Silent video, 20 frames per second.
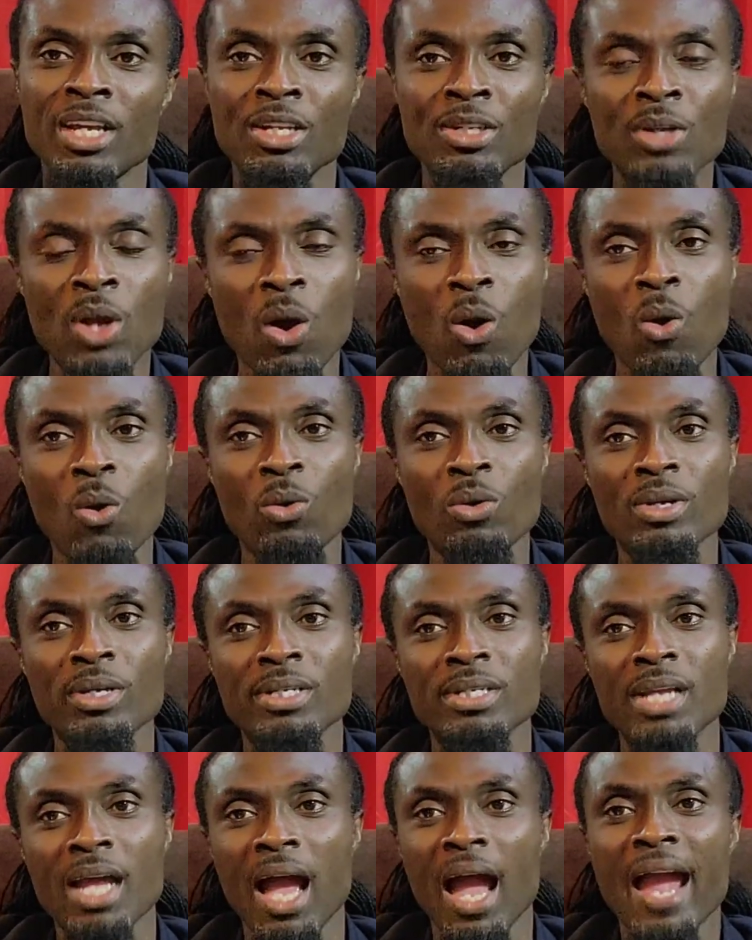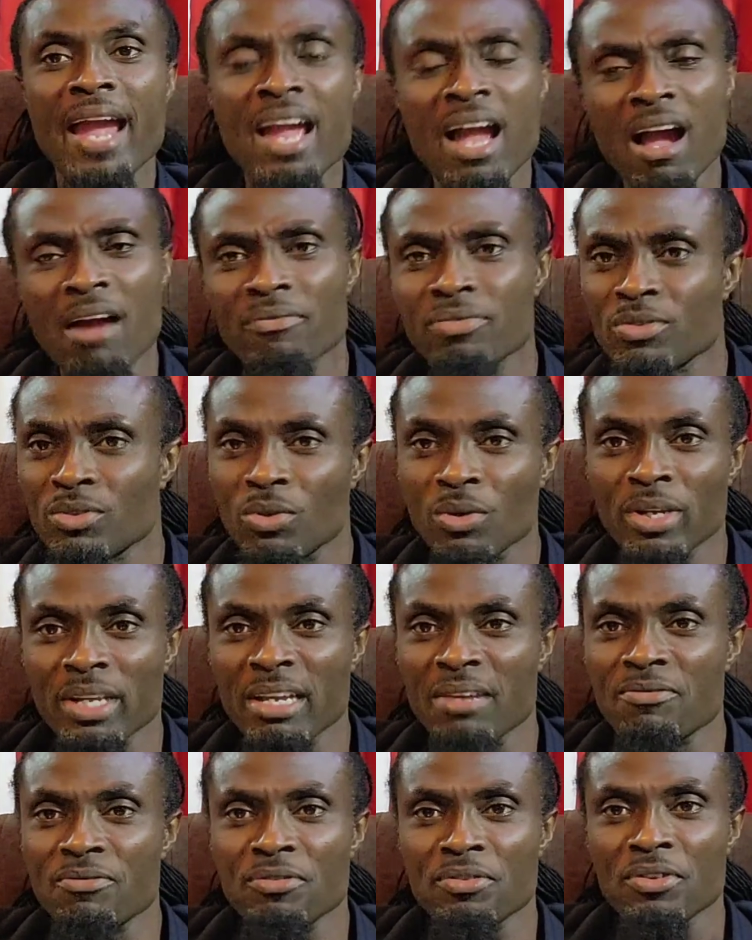Now, I have to
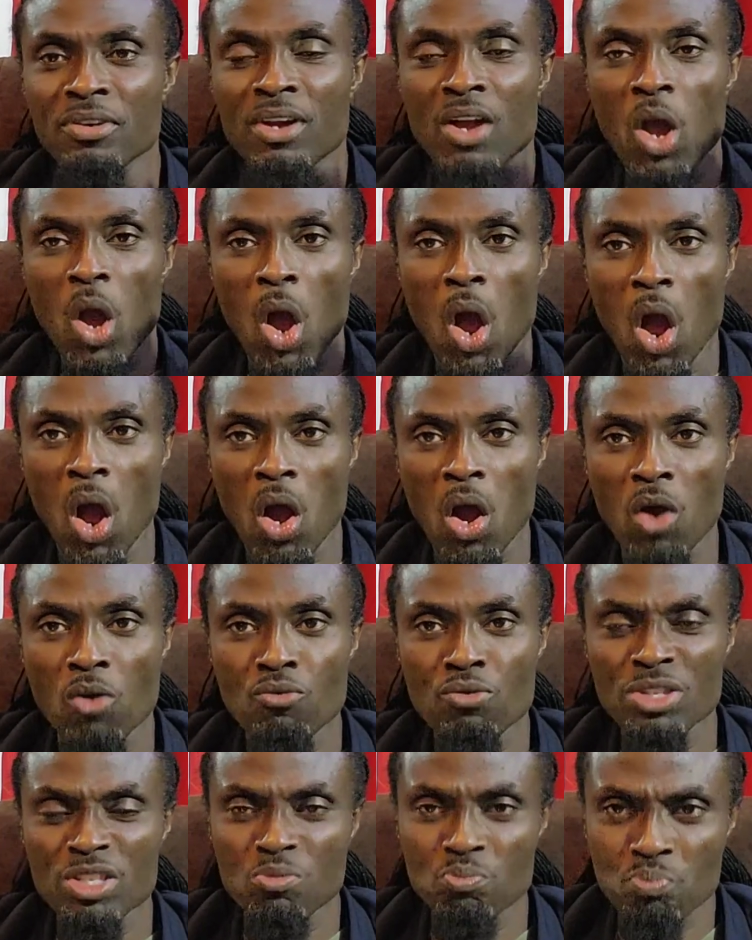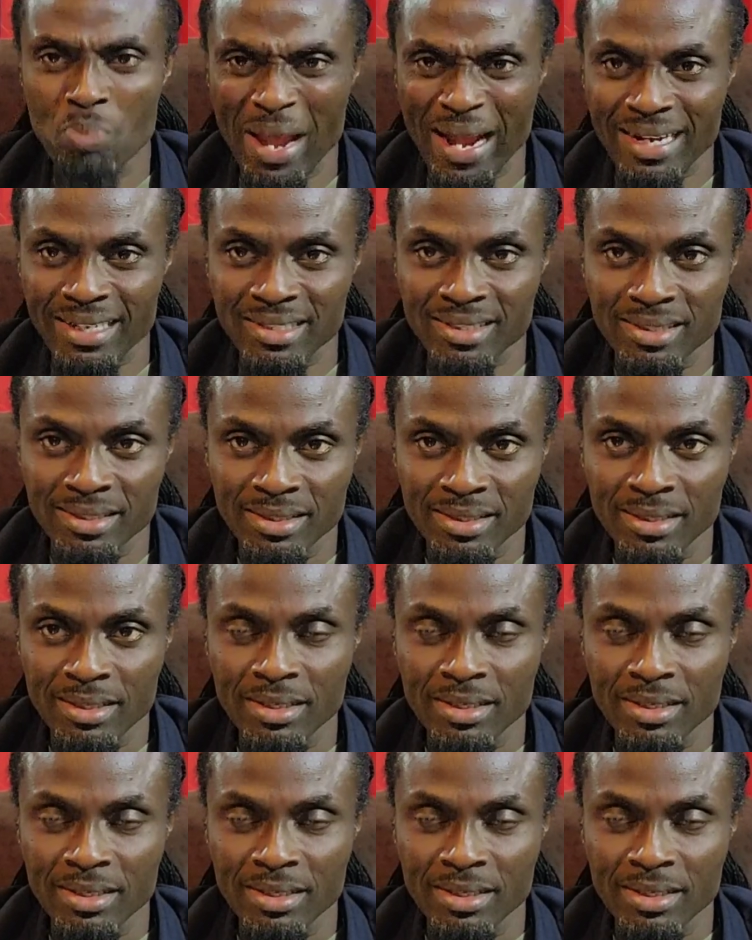give respect